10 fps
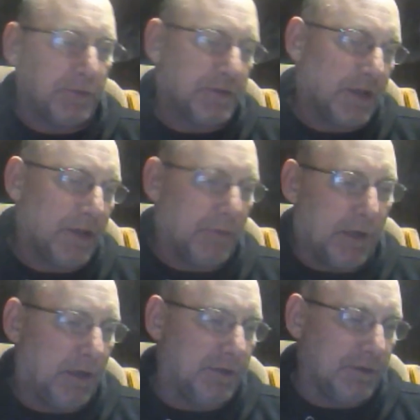say,
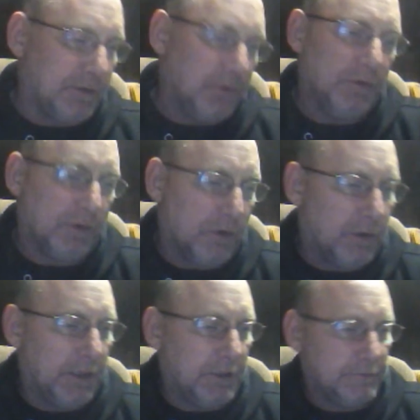well, it's a dual
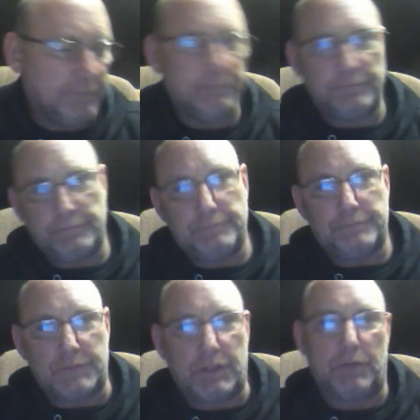coil,
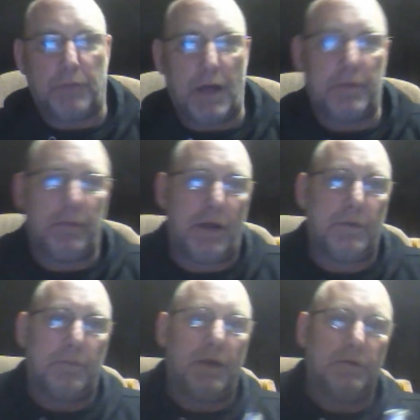blah, blah, blah,
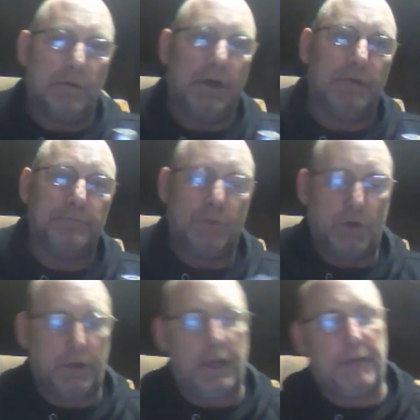blah, blah. Well,
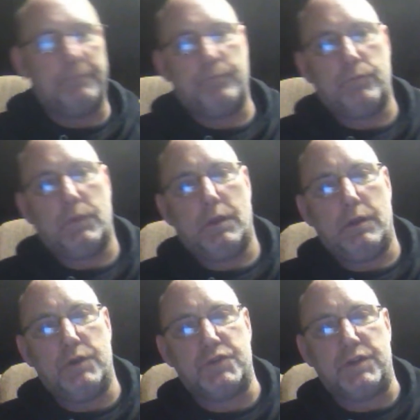okay.
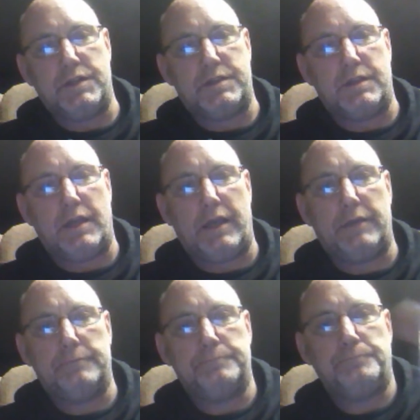Here's a DCA